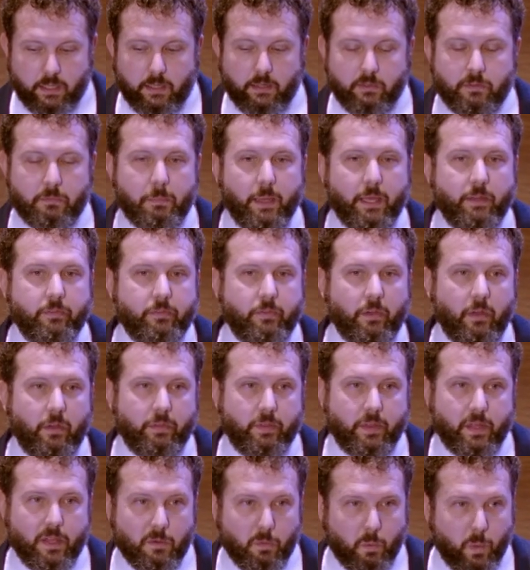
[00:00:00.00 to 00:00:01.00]
is based on
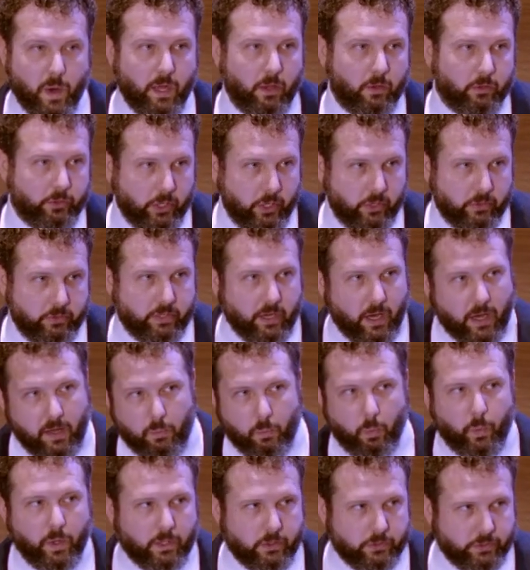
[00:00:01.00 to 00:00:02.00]
the well-known
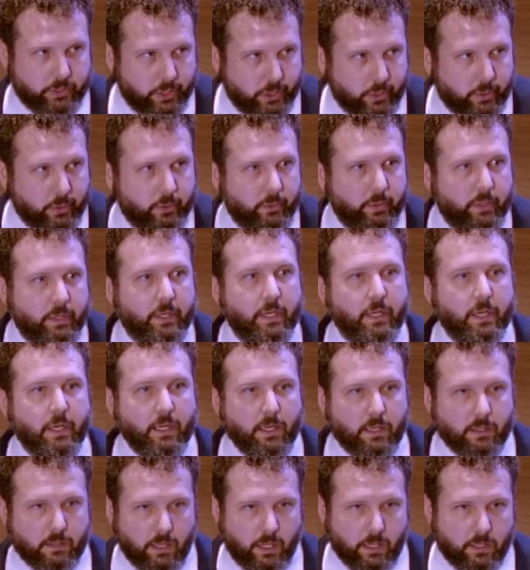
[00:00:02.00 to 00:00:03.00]

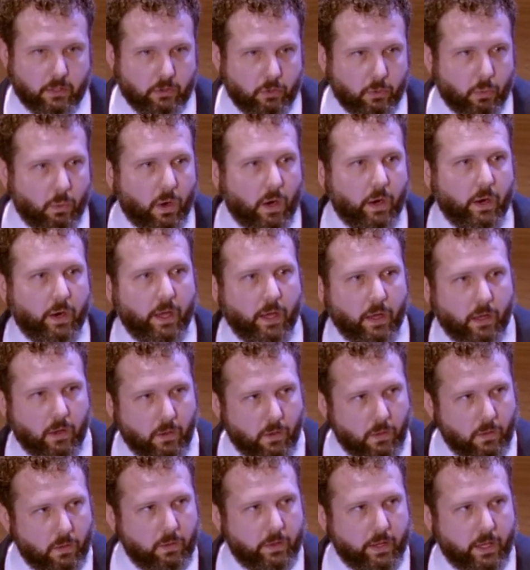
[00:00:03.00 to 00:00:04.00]
like
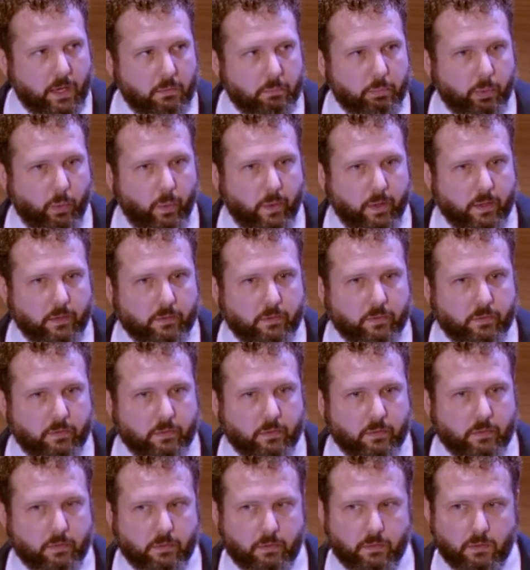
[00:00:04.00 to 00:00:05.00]
URL endpoints
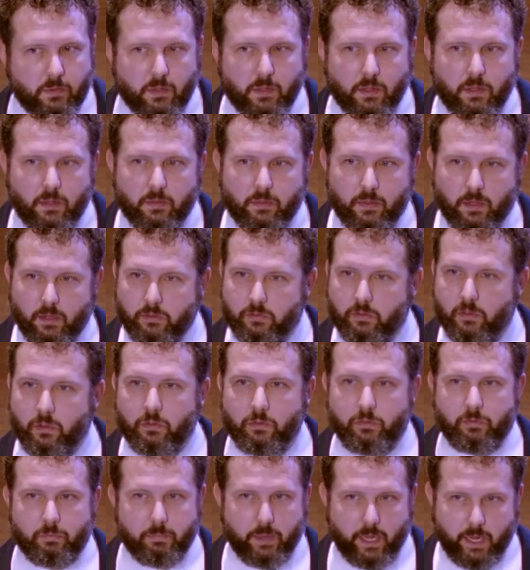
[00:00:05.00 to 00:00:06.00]
that is
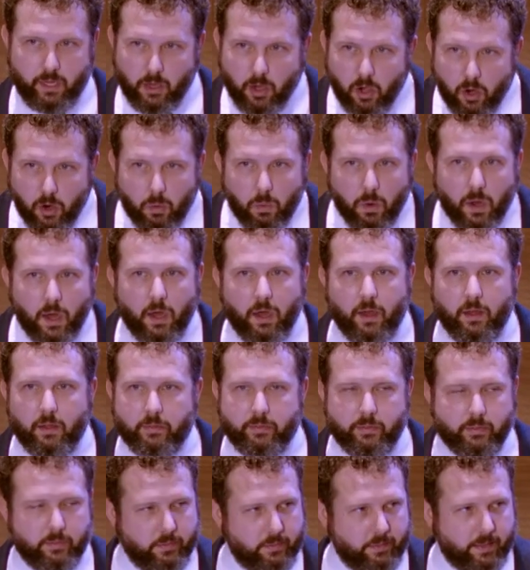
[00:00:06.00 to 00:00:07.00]
used by OAuth,
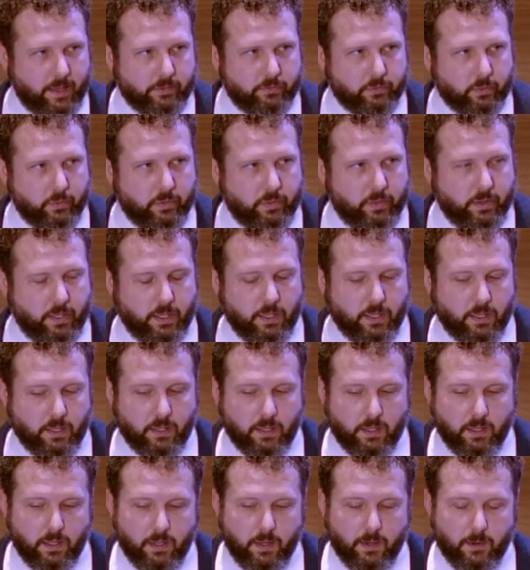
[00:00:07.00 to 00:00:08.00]
that sort of thing.
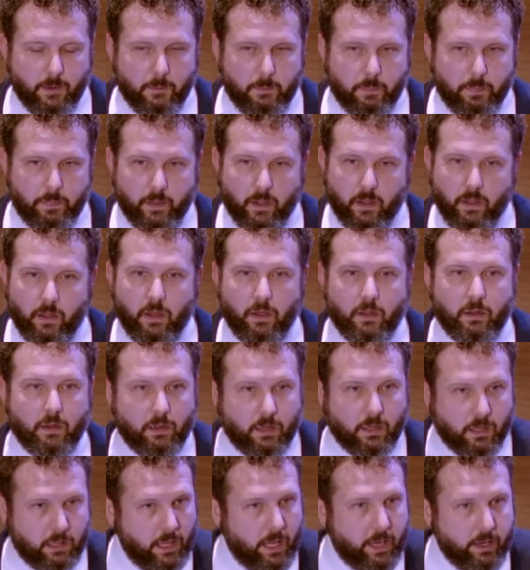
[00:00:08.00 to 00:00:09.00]
The
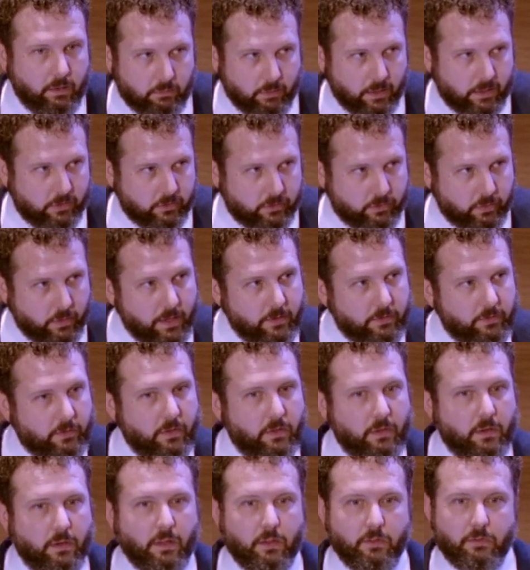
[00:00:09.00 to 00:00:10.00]
client
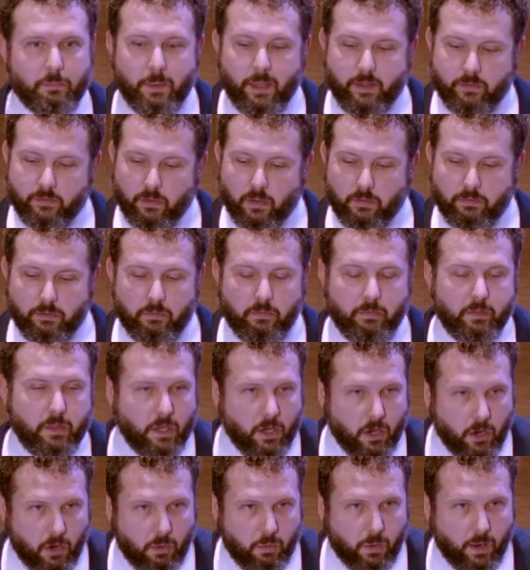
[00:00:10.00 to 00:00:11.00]
registration is based off of the
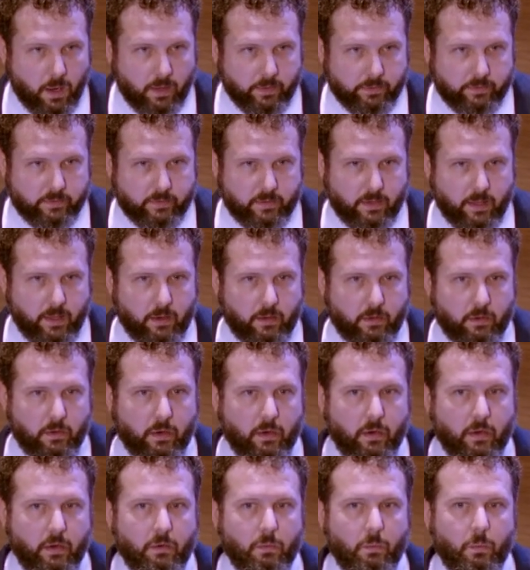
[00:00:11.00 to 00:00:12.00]
OAuth
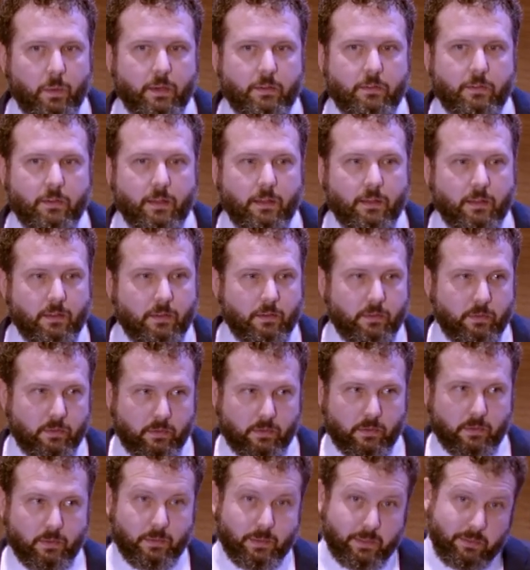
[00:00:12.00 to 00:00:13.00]
standard, which
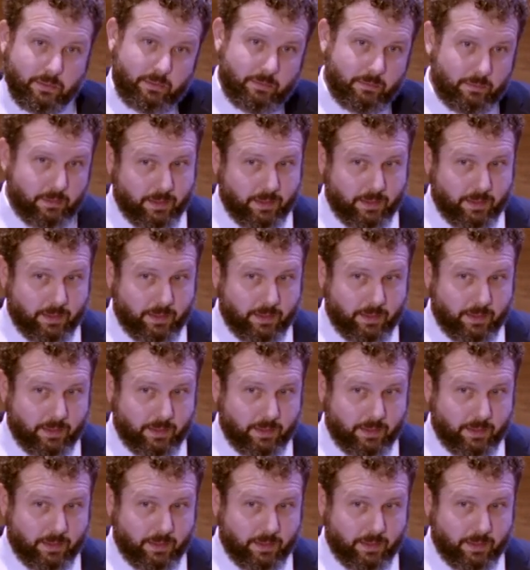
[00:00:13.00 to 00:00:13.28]
was